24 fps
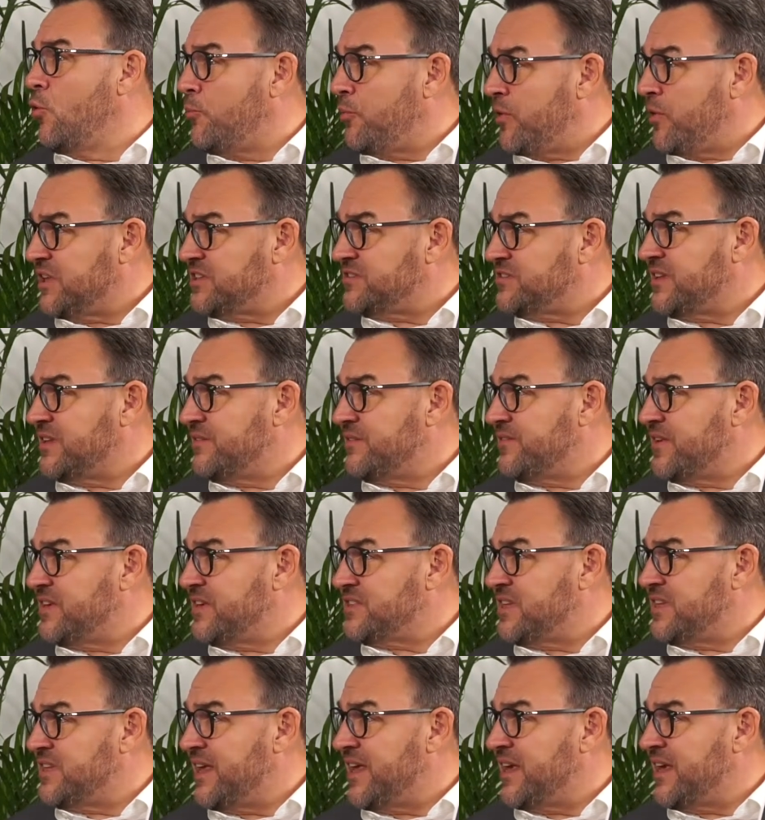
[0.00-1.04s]
corporates that
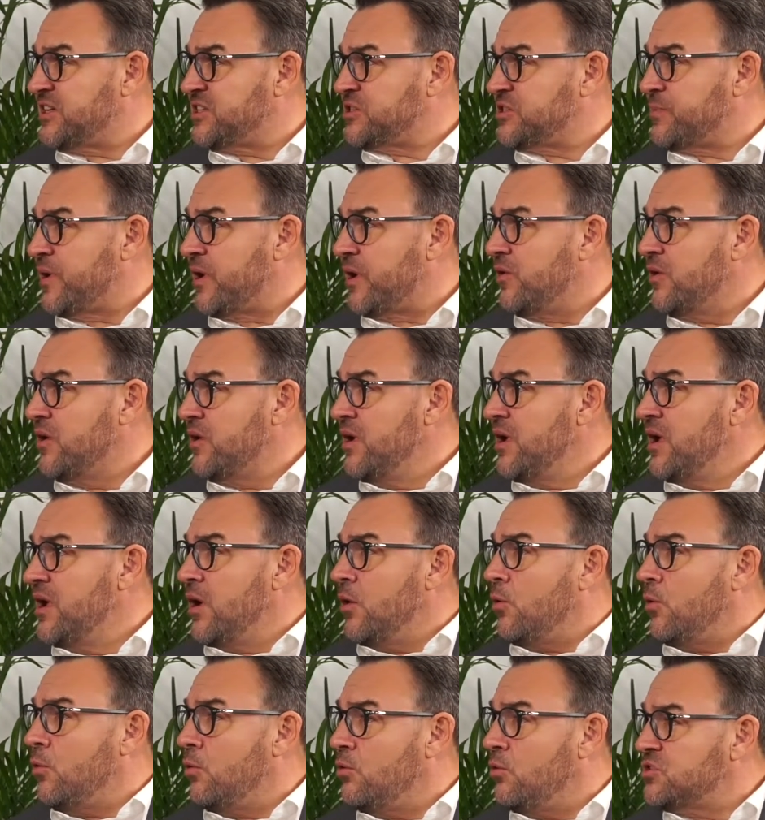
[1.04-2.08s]
invest in the expo
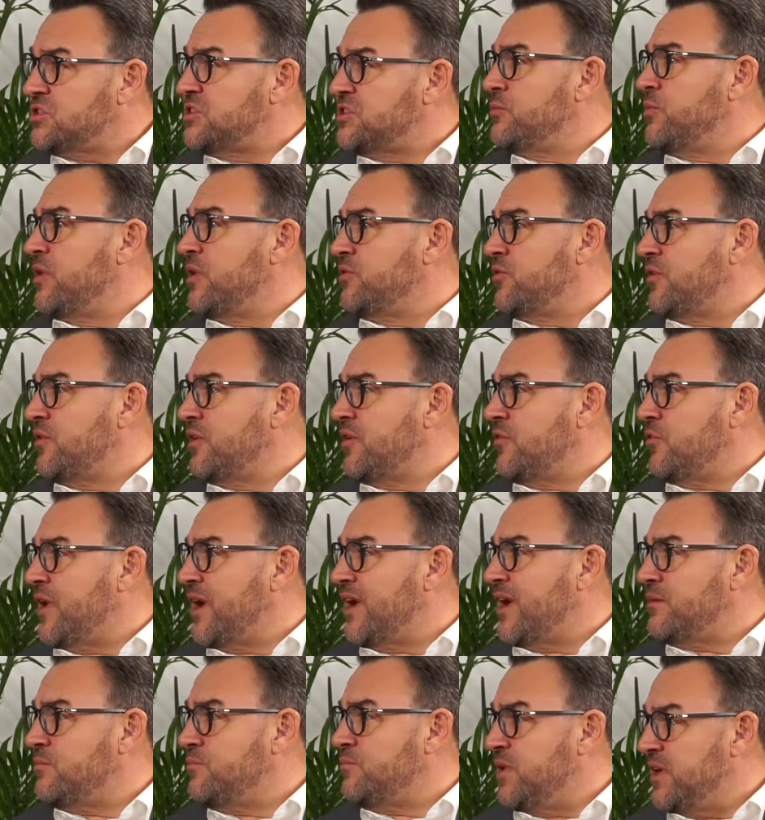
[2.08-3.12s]
also want to
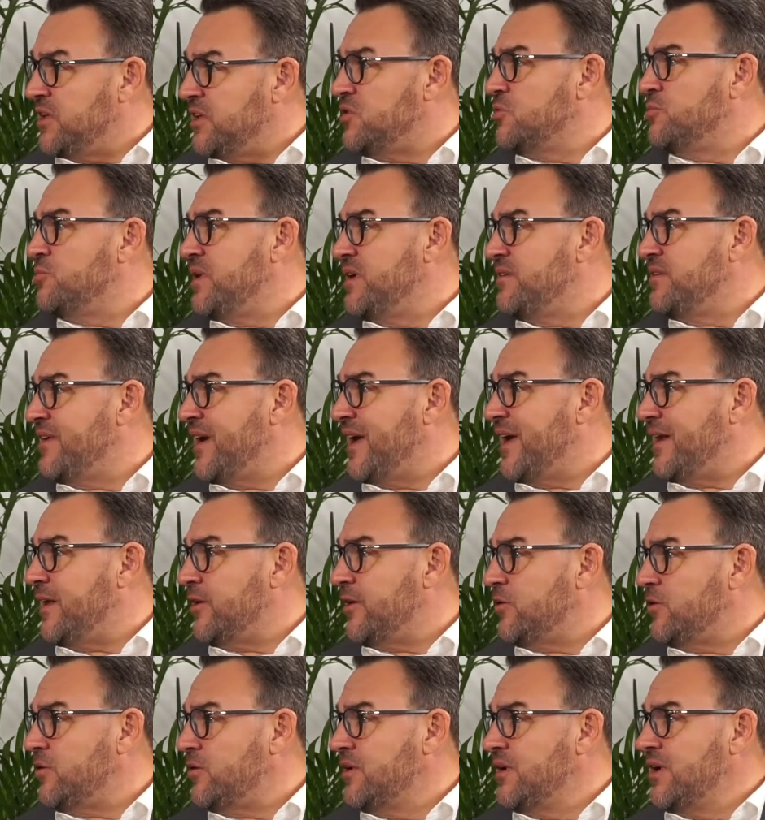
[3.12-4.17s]
create B2B
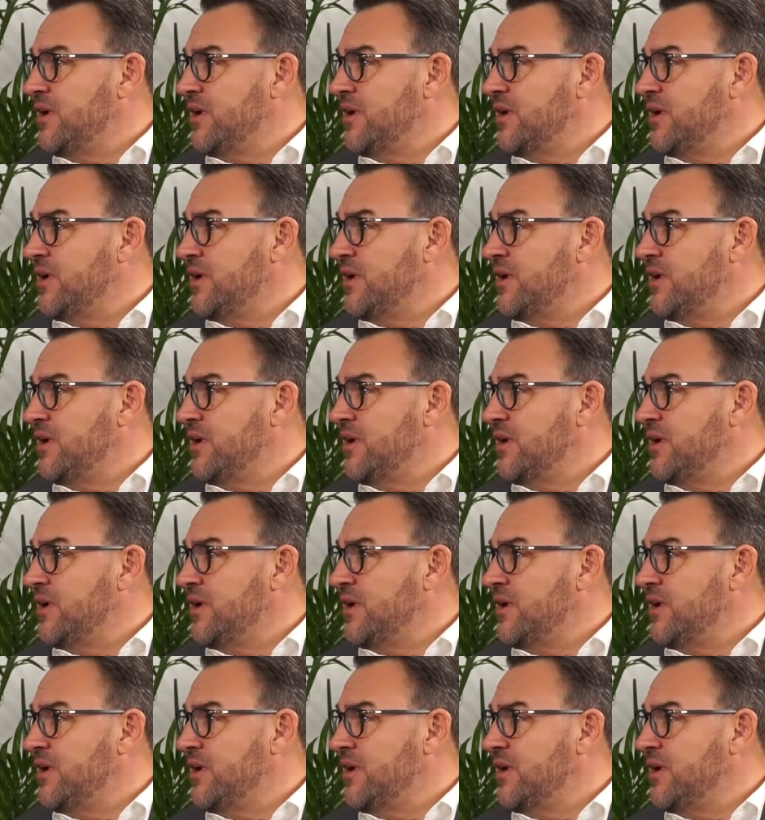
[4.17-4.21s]
value.